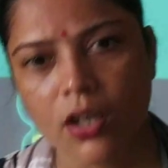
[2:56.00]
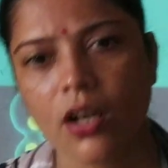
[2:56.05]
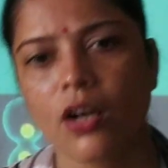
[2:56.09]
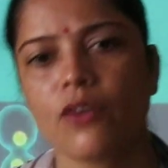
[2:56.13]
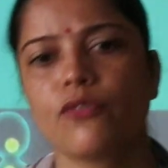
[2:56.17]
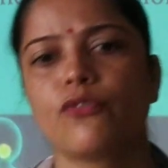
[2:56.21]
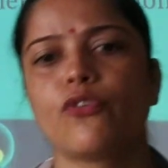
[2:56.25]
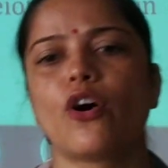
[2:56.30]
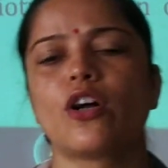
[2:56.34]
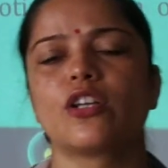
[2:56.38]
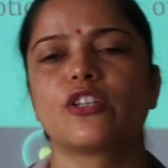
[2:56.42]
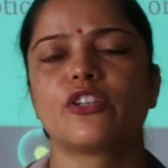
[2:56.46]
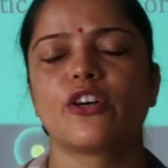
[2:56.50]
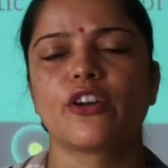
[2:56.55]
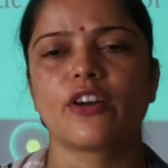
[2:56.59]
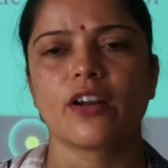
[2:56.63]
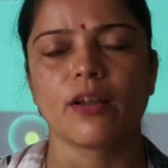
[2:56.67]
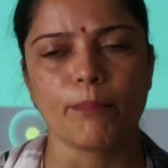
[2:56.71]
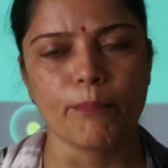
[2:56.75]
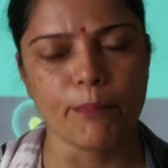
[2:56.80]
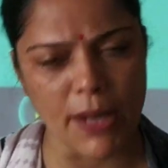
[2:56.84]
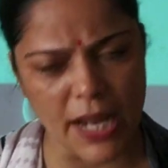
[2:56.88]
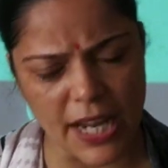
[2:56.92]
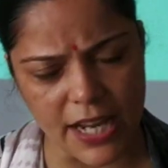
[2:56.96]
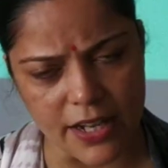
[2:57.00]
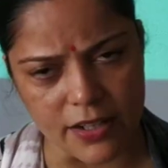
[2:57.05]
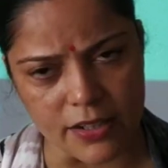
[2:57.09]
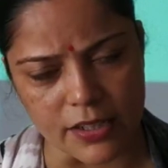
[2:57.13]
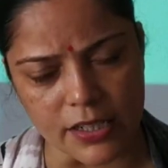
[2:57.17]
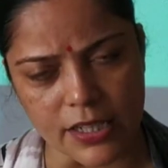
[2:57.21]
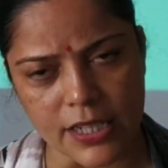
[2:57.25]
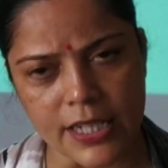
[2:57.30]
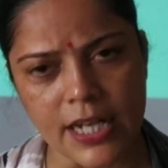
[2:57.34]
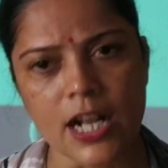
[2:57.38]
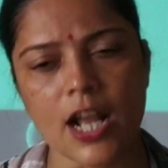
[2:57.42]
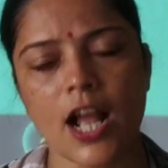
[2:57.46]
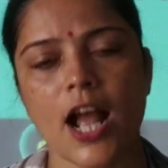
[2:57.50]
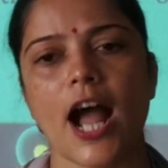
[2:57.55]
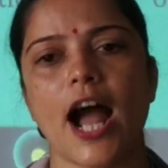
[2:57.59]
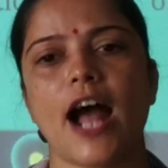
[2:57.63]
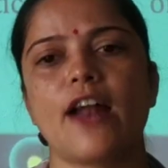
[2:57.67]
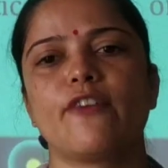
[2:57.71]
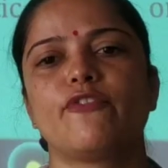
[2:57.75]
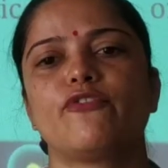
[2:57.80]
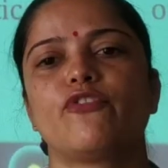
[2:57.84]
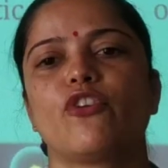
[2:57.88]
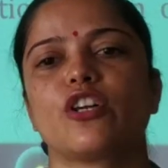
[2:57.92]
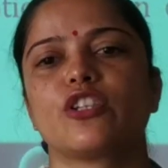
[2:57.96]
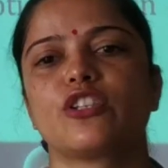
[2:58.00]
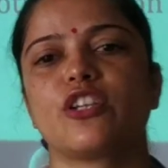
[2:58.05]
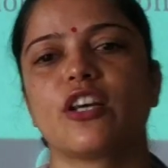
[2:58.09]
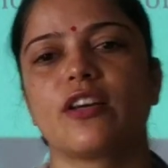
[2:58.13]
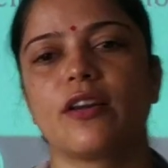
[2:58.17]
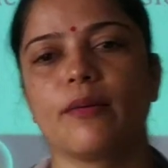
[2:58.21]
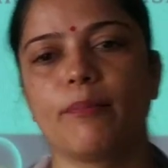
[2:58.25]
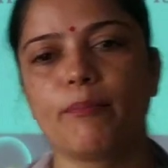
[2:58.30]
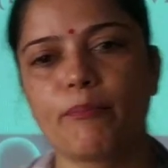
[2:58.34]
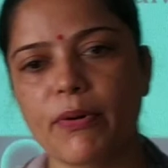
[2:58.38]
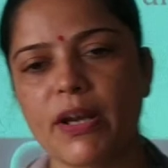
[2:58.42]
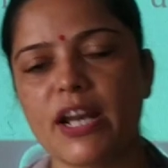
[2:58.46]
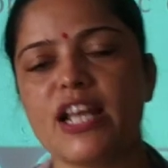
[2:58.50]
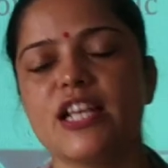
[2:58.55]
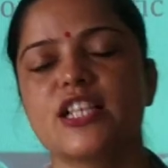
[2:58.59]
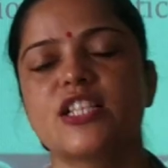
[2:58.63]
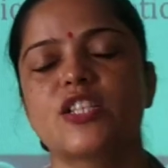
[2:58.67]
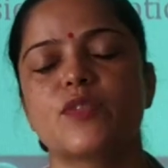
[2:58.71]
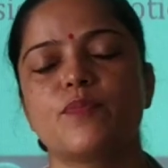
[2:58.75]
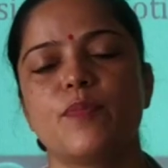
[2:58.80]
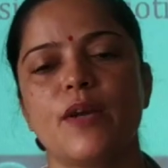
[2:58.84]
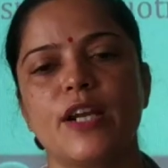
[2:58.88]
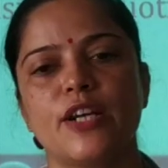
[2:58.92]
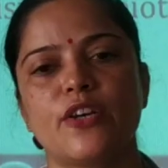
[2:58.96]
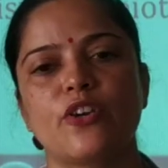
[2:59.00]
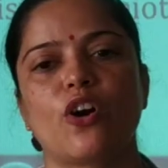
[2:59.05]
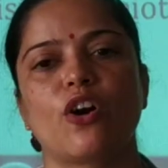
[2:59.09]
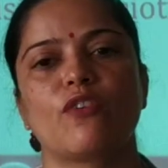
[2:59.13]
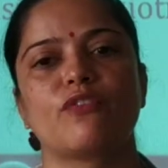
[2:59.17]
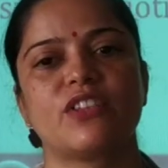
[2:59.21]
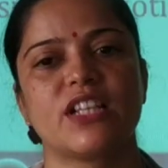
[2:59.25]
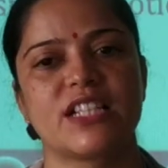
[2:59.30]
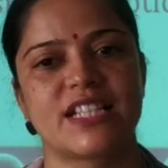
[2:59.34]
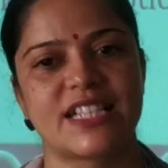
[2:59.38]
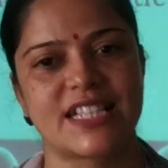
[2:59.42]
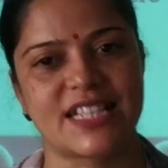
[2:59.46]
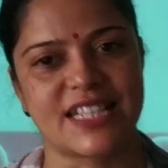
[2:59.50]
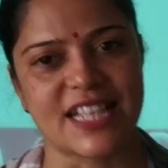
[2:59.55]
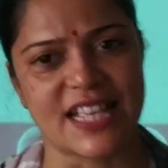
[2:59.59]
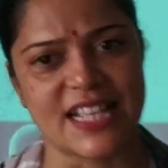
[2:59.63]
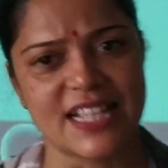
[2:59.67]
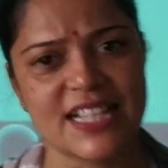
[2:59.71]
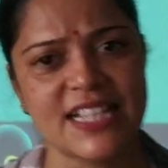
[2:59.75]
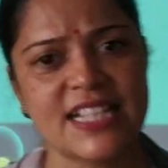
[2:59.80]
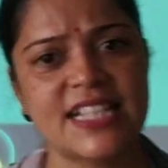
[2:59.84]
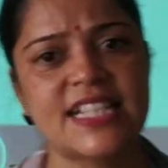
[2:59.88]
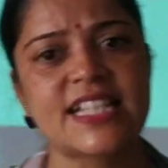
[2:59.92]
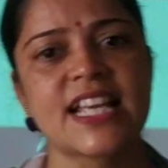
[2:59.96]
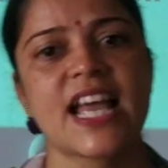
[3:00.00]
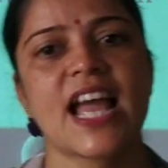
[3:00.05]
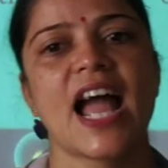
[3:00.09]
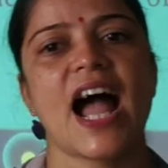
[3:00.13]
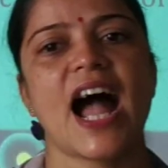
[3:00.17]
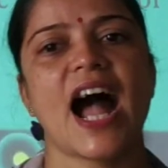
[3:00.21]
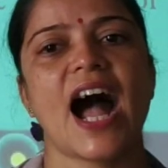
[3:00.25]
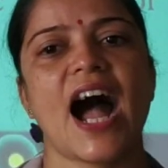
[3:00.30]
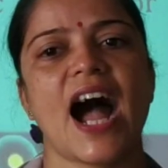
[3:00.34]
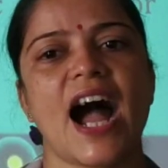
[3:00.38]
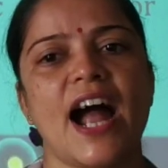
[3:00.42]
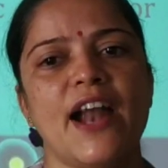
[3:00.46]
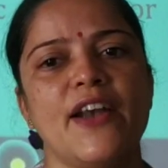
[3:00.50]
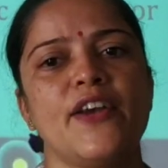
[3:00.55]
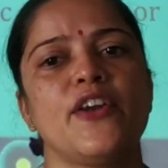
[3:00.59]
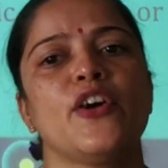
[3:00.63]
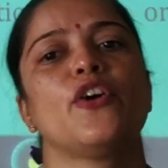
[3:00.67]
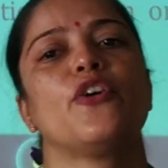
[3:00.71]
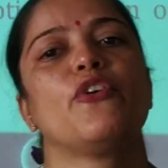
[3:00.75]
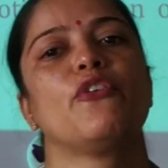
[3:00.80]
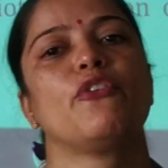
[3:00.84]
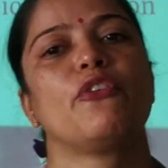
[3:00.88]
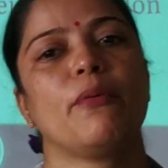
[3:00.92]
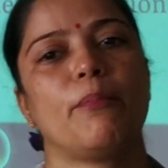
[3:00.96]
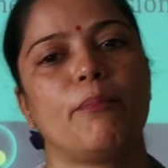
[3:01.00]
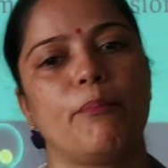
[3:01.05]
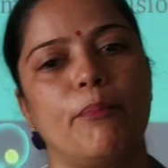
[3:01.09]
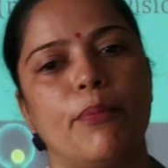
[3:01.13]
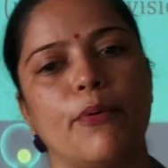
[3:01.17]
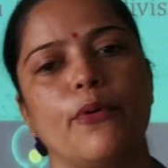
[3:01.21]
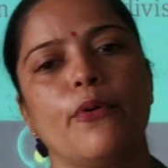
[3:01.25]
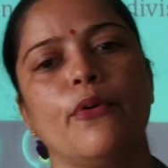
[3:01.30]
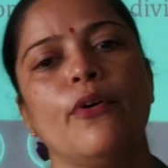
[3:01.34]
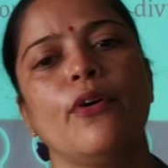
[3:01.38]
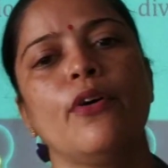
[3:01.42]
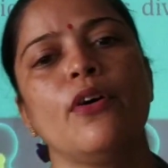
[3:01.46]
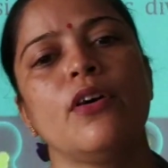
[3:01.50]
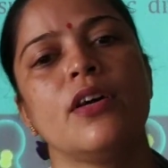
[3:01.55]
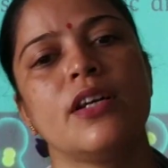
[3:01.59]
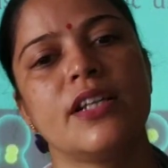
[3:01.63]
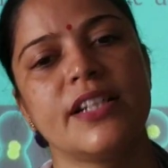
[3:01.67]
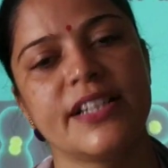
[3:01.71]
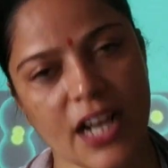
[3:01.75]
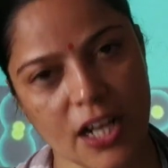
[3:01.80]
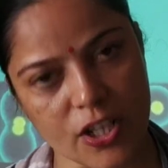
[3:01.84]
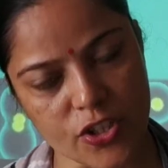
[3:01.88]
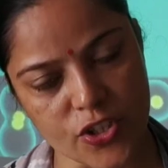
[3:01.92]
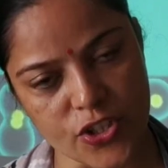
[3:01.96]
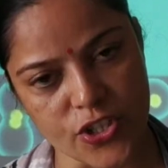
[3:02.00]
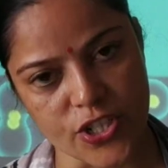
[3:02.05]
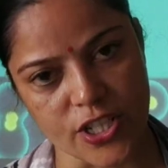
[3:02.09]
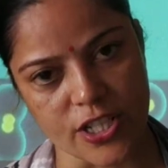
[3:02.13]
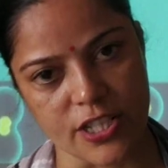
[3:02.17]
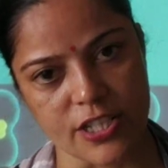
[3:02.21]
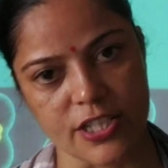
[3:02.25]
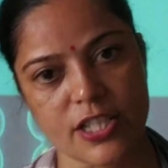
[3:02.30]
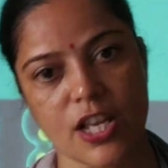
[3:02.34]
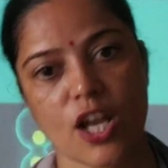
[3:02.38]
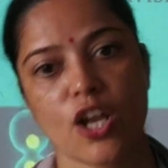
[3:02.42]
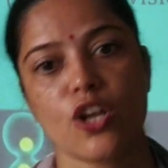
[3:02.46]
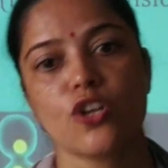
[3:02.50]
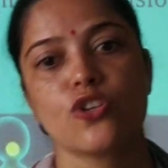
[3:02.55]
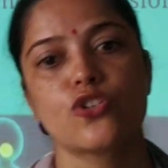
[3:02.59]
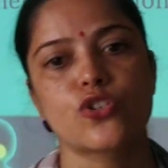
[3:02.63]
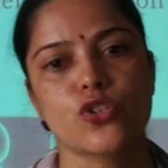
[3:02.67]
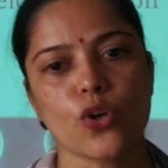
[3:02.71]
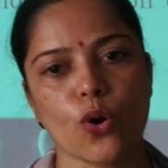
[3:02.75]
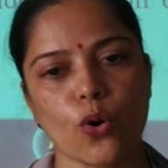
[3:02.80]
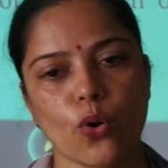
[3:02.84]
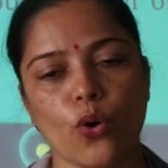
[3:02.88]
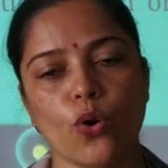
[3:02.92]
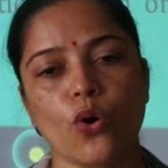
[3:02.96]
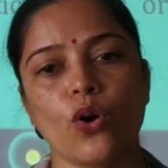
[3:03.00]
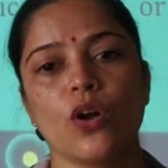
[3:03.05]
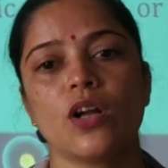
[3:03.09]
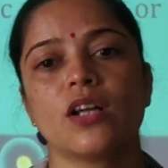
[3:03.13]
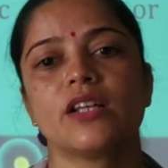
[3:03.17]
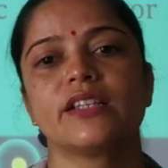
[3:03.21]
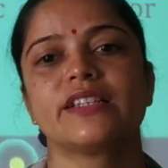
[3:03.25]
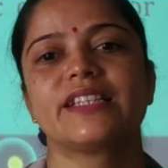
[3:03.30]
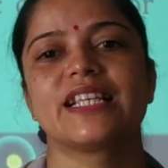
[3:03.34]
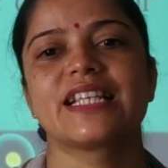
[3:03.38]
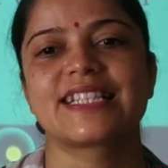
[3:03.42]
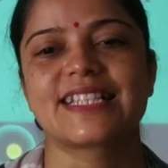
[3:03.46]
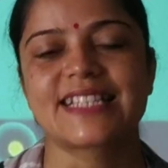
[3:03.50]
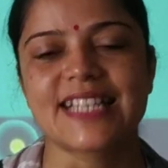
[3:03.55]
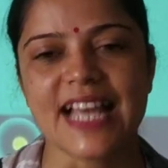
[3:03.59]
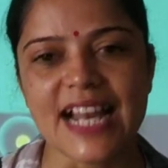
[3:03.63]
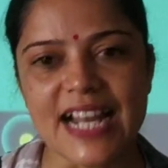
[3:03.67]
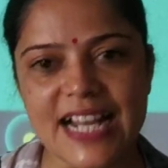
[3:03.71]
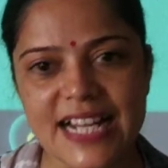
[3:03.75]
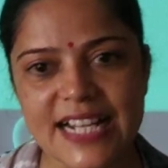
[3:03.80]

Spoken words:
for the repair and for the replacement of the cells and reproduction. So the cell